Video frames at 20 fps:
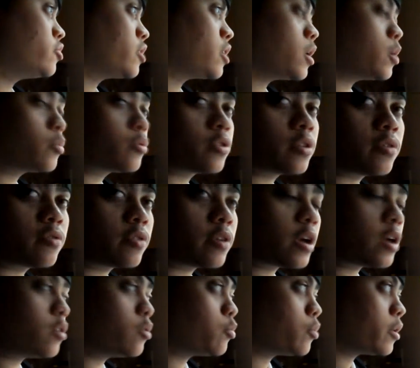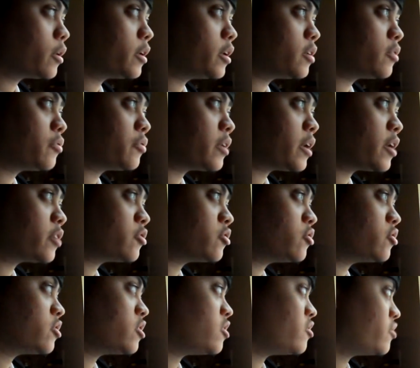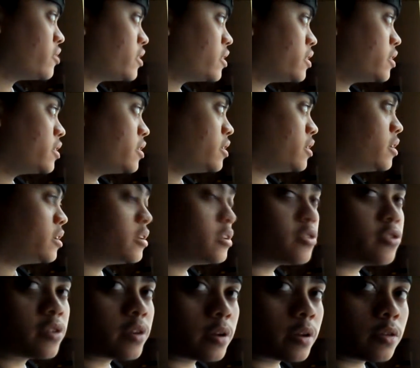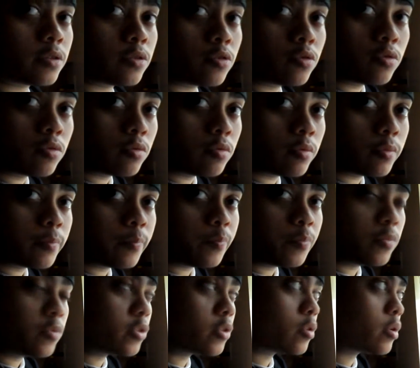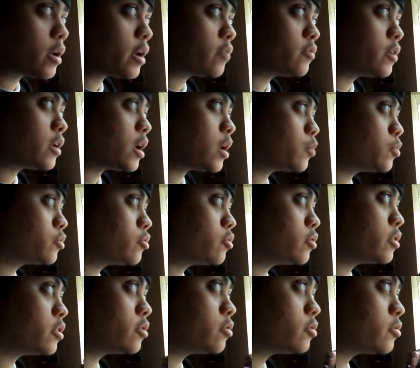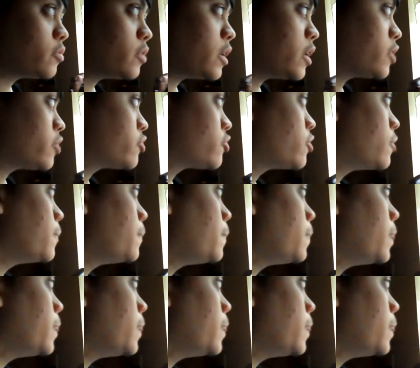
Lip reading: to compensate for that, you probably need a flash and stuff, and in this setting you don't have that opportunity to use flash.